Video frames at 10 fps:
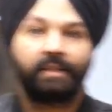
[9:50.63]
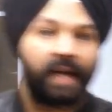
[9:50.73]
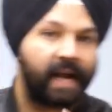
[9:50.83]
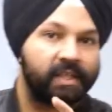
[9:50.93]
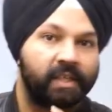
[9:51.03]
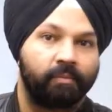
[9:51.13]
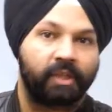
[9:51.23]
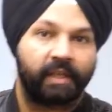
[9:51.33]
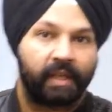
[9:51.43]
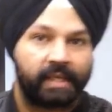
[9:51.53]
And that
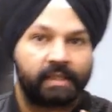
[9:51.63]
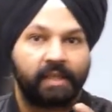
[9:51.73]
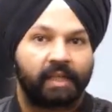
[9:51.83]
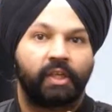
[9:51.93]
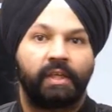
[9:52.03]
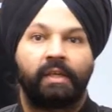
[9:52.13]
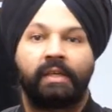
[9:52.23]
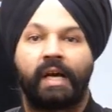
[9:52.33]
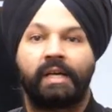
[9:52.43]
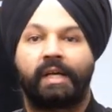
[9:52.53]
something is nothing,
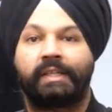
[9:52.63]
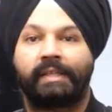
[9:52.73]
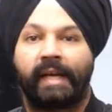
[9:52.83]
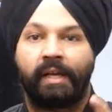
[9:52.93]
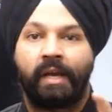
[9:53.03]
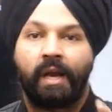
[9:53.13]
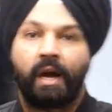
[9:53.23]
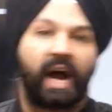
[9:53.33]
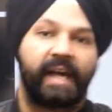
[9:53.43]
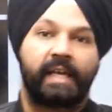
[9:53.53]
none other than
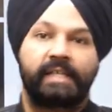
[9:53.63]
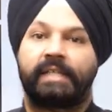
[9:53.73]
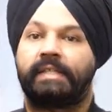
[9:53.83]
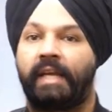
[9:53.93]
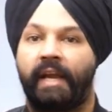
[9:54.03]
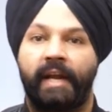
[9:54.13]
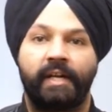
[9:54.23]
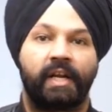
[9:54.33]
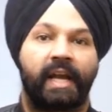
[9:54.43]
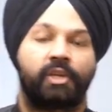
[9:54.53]
ISS,
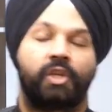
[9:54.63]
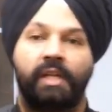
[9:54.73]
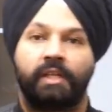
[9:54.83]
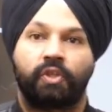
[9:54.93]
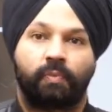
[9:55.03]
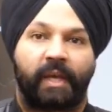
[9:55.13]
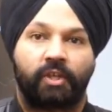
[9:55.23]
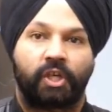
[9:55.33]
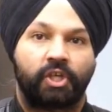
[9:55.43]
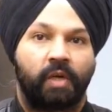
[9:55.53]
International
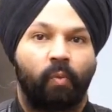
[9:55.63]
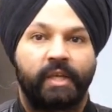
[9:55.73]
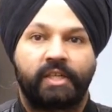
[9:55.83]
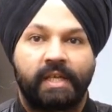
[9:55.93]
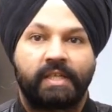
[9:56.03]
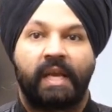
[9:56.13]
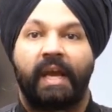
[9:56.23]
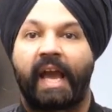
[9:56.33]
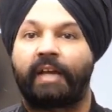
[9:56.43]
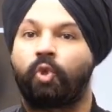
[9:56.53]
Space Station, which is
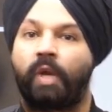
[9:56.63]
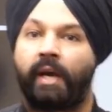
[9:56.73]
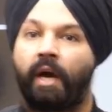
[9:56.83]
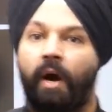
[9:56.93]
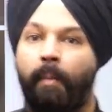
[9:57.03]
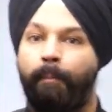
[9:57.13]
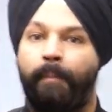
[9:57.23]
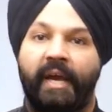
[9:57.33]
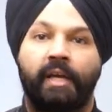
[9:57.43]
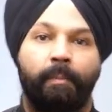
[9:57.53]
actually a
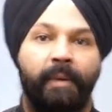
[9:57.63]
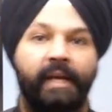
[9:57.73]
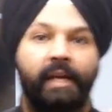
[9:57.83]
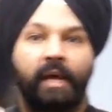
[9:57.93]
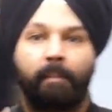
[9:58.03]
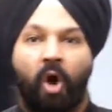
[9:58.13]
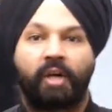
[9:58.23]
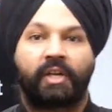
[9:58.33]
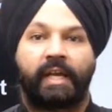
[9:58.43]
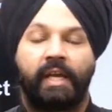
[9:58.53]
big, big
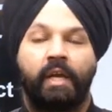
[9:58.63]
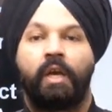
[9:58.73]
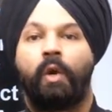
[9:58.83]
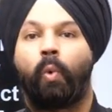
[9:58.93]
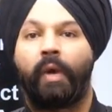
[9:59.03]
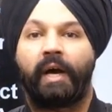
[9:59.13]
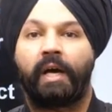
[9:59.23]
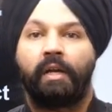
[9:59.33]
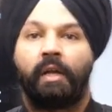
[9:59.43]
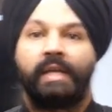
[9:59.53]
laboratory
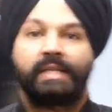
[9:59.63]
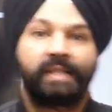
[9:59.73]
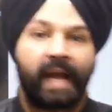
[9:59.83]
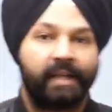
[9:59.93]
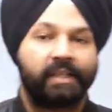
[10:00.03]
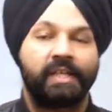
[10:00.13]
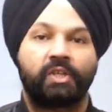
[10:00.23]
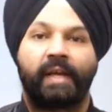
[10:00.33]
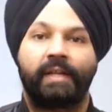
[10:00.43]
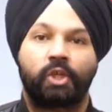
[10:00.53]
where
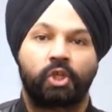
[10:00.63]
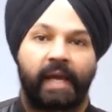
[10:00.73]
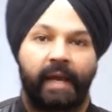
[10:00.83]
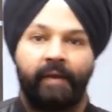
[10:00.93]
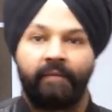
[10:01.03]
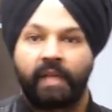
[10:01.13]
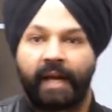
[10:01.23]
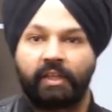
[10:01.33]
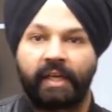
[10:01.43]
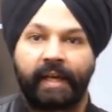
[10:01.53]
scientists can stay
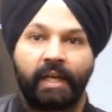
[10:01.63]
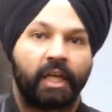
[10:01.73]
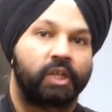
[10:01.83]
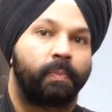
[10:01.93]
and they can